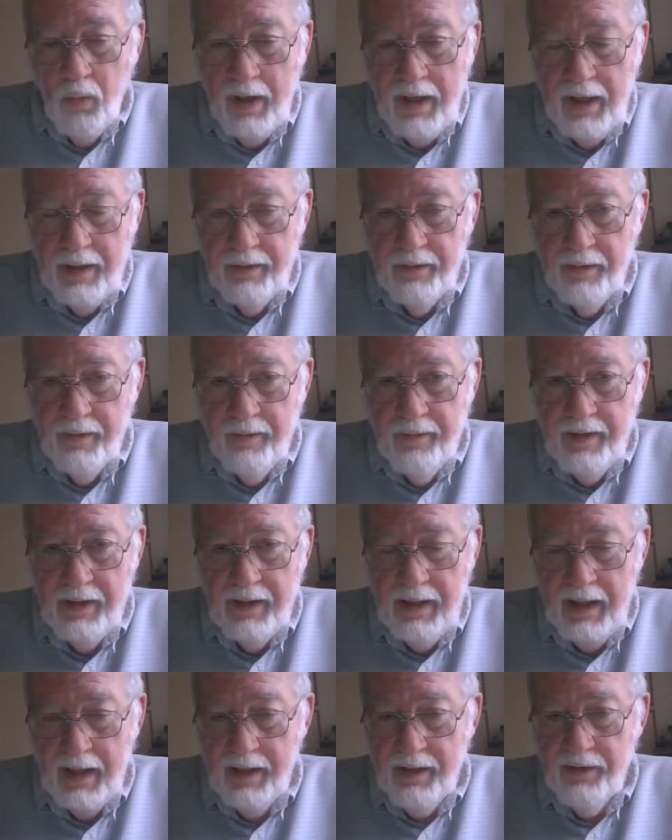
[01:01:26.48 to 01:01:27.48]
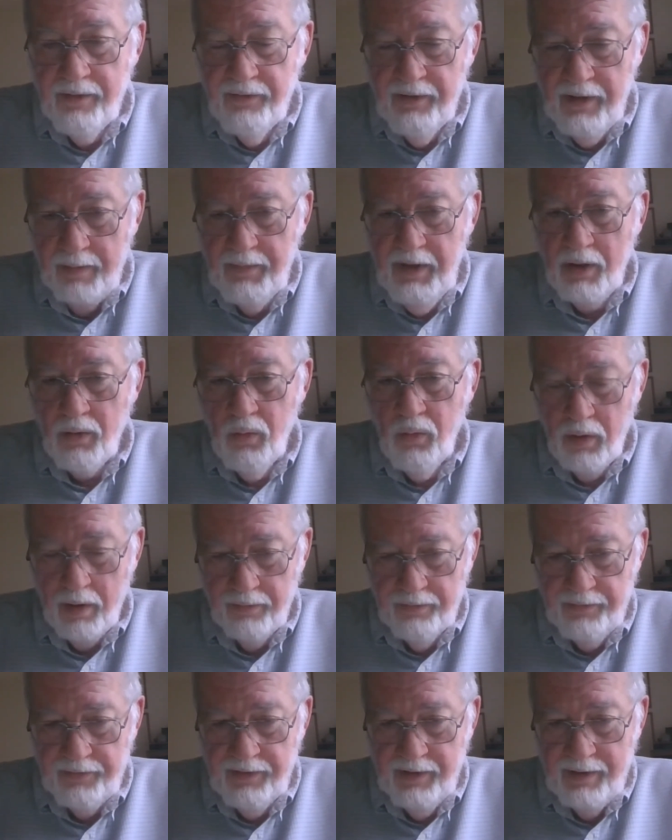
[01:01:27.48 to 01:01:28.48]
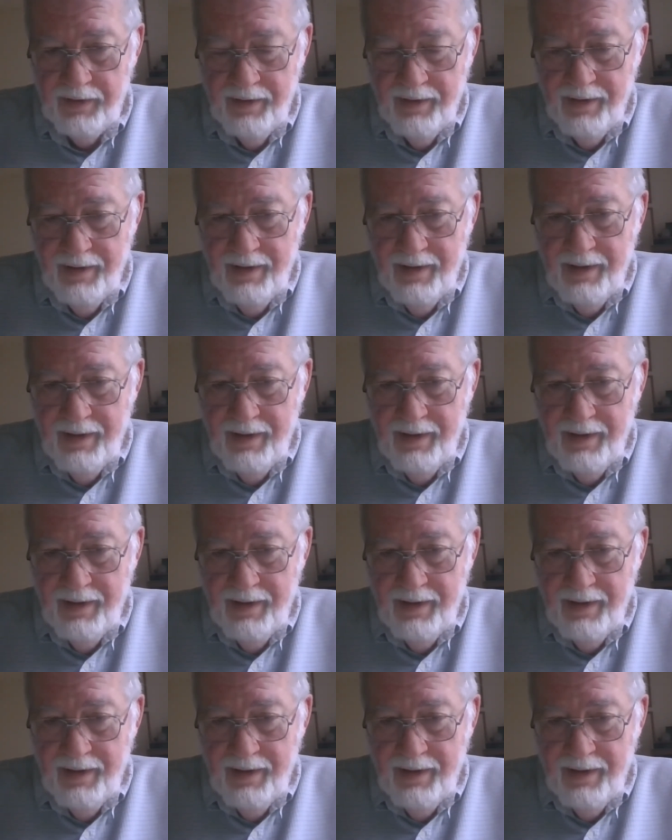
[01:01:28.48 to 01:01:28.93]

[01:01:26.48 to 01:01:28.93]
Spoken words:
when the academic quality